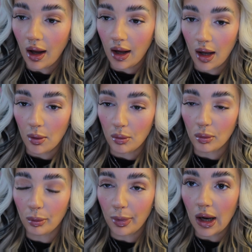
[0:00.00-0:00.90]

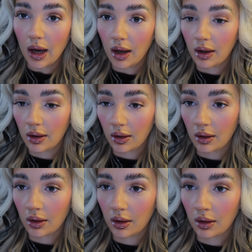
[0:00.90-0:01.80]
But you
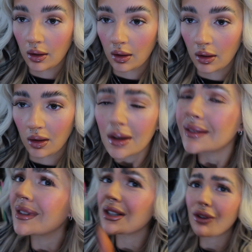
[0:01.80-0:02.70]
wake up,
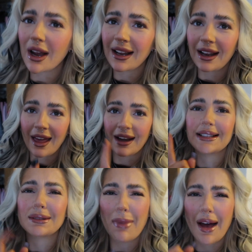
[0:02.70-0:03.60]
it's raining and it's